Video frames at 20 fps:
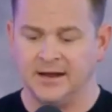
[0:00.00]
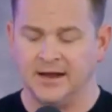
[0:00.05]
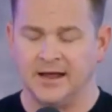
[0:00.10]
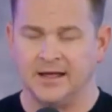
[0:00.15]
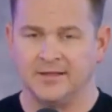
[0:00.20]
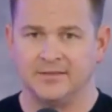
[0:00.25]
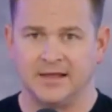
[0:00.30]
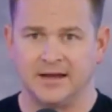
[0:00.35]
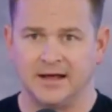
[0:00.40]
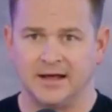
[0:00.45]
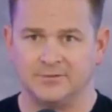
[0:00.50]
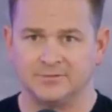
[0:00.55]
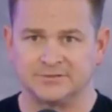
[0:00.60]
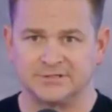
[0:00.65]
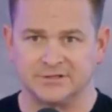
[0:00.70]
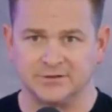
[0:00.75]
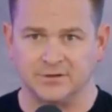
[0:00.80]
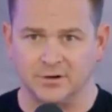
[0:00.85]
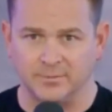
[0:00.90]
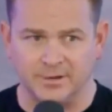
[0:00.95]
And then I was a
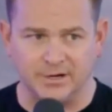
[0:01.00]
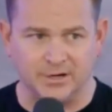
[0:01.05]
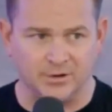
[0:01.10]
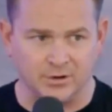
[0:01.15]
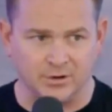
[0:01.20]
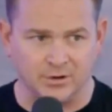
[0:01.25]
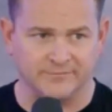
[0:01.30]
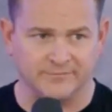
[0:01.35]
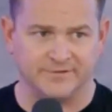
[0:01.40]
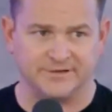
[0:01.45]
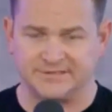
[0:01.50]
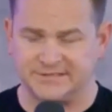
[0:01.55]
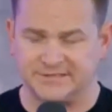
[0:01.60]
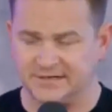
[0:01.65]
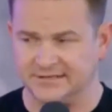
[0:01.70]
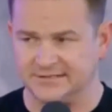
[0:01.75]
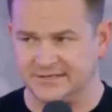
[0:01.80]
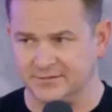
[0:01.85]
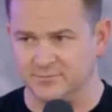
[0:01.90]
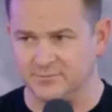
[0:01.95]
little bit nervous and
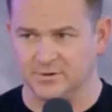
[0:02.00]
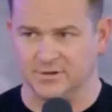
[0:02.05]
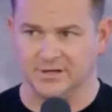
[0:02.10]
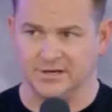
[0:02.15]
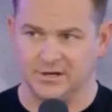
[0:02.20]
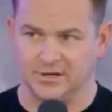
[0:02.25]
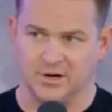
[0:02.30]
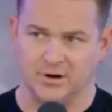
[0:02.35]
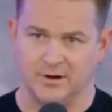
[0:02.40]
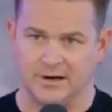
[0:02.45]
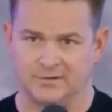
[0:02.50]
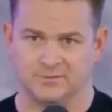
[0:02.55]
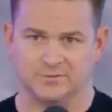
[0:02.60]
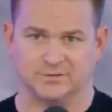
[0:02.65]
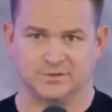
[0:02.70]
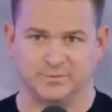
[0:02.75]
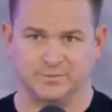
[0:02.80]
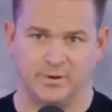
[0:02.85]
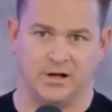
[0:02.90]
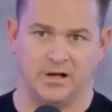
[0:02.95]
I didn't really know how to
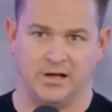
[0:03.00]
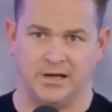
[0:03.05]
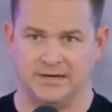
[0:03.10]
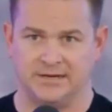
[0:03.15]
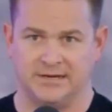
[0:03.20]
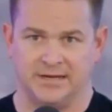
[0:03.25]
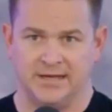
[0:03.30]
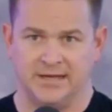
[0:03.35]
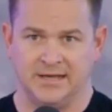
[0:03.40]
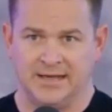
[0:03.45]
respond.